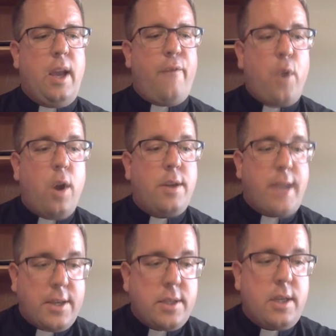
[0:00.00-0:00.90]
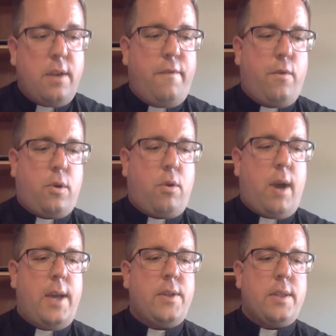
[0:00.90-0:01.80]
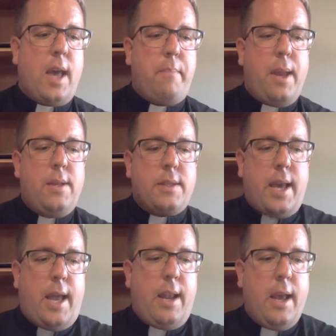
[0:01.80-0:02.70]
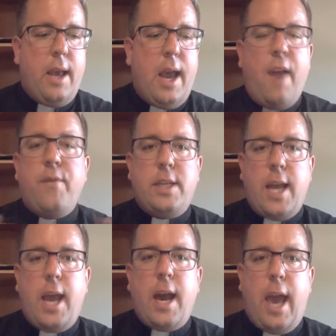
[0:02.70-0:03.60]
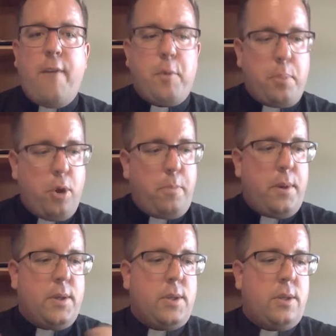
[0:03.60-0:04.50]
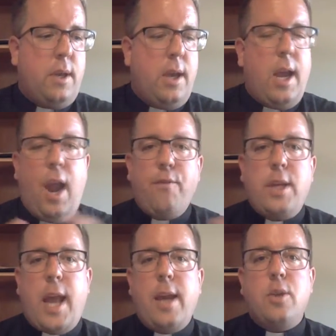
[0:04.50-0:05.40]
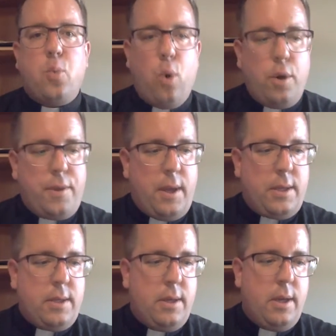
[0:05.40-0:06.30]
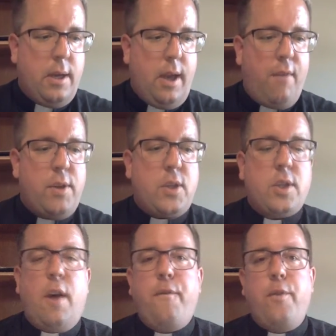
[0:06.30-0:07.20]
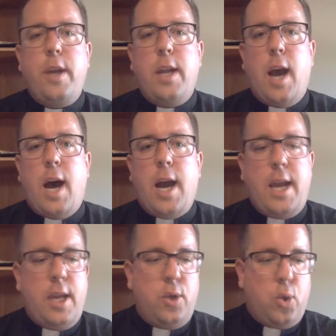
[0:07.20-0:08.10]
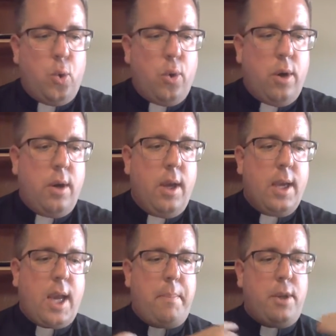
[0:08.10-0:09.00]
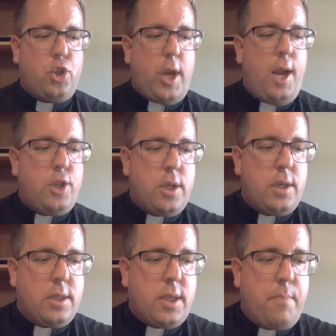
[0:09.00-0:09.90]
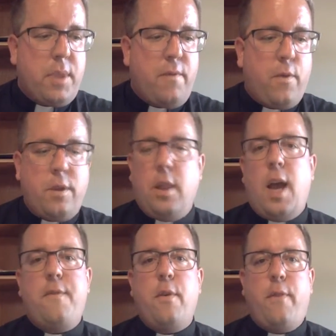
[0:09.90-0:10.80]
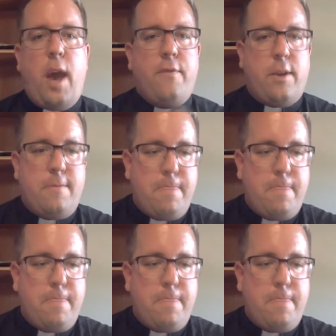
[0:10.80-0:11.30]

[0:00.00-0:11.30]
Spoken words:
If we are destined for Christ, that means that every day I have a purpose. Every day is worth it. Every suffering I endure can be changed into something for the life of heaven.